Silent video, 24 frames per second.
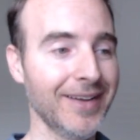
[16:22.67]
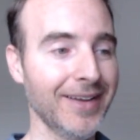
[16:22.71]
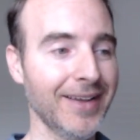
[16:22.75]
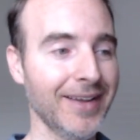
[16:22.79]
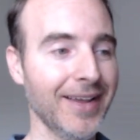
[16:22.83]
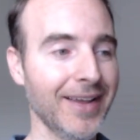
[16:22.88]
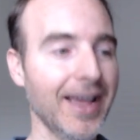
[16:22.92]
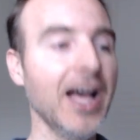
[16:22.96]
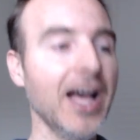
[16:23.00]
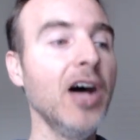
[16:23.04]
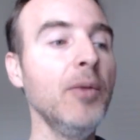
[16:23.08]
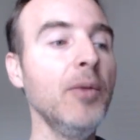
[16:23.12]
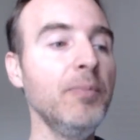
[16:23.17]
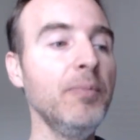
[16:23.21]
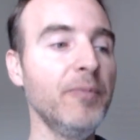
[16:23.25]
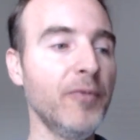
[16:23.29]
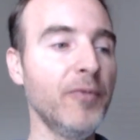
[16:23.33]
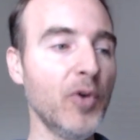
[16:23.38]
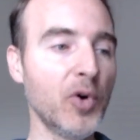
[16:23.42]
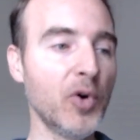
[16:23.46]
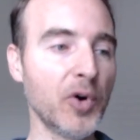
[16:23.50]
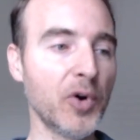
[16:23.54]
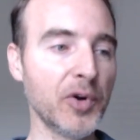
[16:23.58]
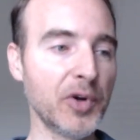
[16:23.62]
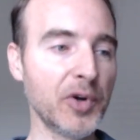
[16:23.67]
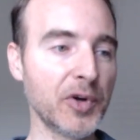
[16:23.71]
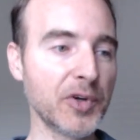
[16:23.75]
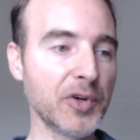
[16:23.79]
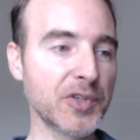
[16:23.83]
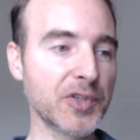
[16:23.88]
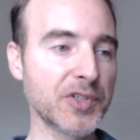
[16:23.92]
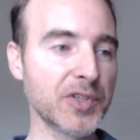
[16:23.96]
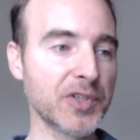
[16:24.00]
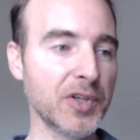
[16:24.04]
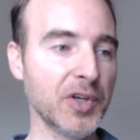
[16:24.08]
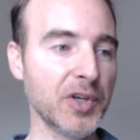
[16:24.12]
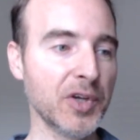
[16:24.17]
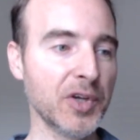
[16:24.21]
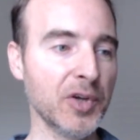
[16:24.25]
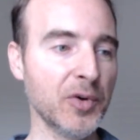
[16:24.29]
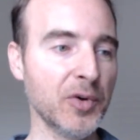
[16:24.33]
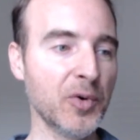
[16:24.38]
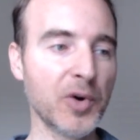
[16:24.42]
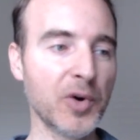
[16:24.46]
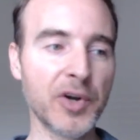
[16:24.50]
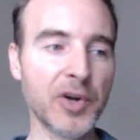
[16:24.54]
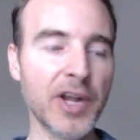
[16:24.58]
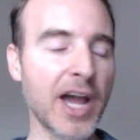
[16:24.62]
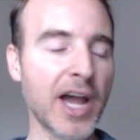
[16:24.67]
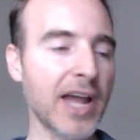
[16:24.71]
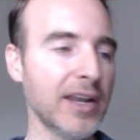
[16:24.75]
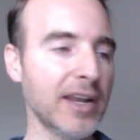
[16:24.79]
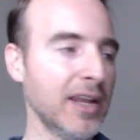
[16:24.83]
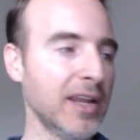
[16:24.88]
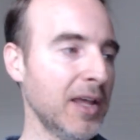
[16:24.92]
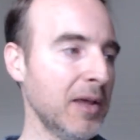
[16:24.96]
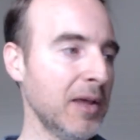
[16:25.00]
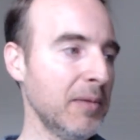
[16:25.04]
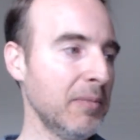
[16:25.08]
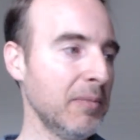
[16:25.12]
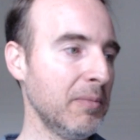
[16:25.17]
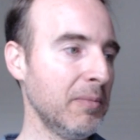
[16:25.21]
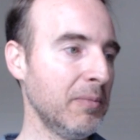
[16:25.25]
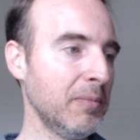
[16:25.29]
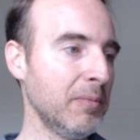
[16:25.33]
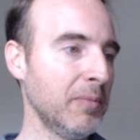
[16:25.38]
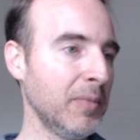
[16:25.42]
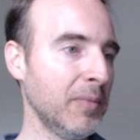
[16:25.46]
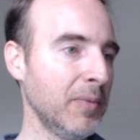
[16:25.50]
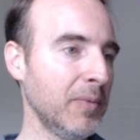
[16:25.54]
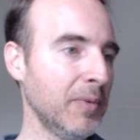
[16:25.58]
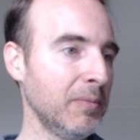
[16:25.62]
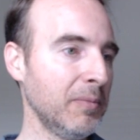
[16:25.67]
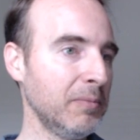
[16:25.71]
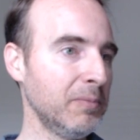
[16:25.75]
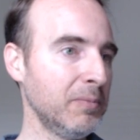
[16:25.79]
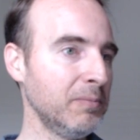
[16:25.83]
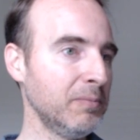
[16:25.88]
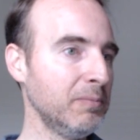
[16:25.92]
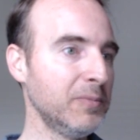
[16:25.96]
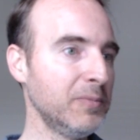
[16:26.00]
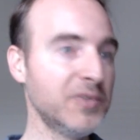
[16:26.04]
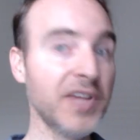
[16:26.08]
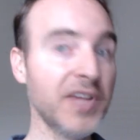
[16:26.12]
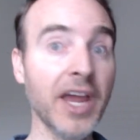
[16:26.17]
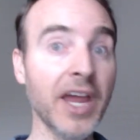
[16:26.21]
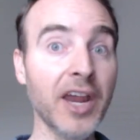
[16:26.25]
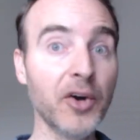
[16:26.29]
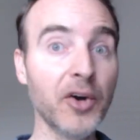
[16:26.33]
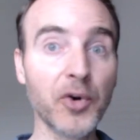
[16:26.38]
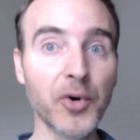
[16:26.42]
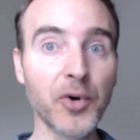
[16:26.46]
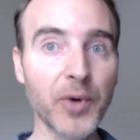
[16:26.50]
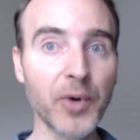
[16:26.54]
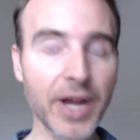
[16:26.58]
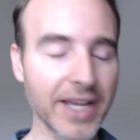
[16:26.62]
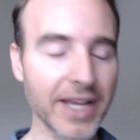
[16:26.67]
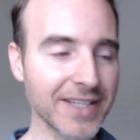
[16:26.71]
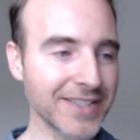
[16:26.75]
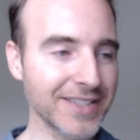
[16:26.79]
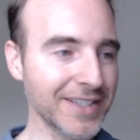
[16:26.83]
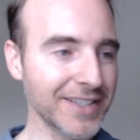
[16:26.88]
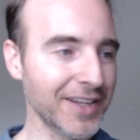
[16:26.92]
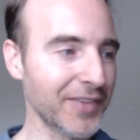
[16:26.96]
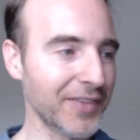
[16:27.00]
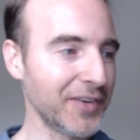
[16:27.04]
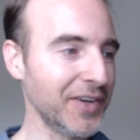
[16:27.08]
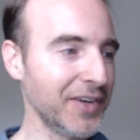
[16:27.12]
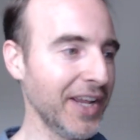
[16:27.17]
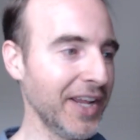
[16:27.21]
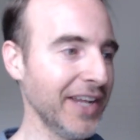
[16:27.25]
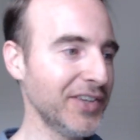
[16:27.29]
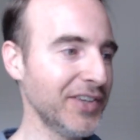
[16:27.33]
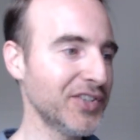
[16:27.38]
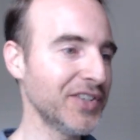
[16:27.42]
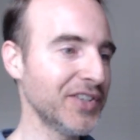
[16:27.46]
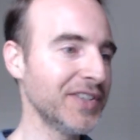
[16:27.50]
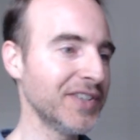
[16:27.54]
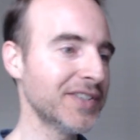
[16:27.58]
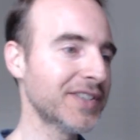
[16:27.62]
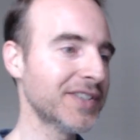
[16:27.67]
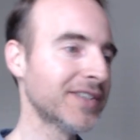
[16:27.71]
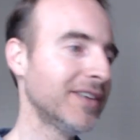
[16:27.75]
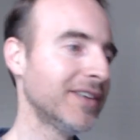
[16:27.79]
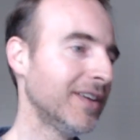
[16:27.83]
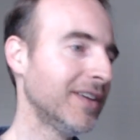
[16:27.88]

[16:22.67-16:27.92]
help foreigners who are not terrorizing other nations.